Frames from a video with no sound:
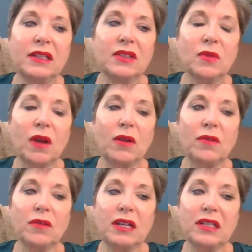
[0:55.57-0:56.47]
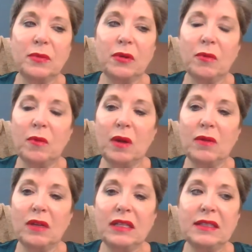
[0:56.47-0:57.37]
stronger customer
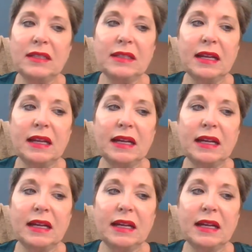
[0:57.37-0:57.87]
awareness,